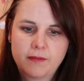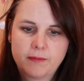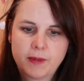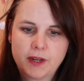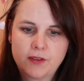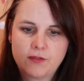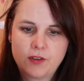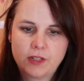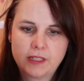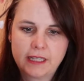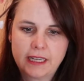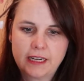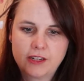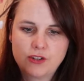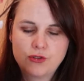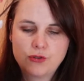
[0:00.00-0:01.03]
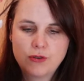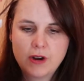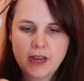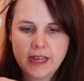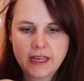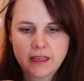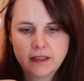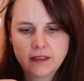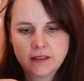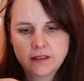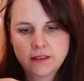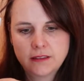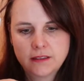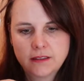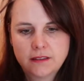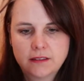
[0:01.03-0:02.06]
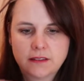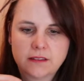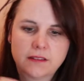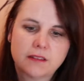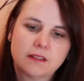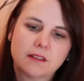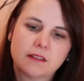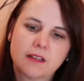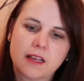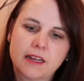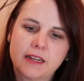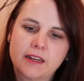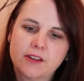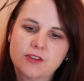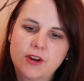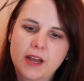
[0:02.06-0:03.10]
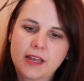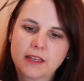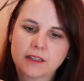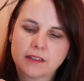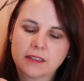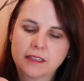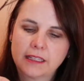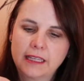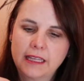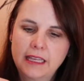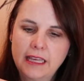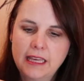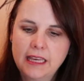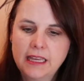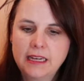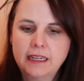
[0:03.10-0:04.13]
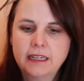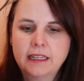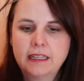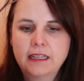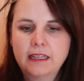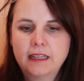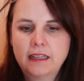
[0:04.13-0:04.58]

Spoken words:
I'm gonna fold it in a triangle, and in a triangle again.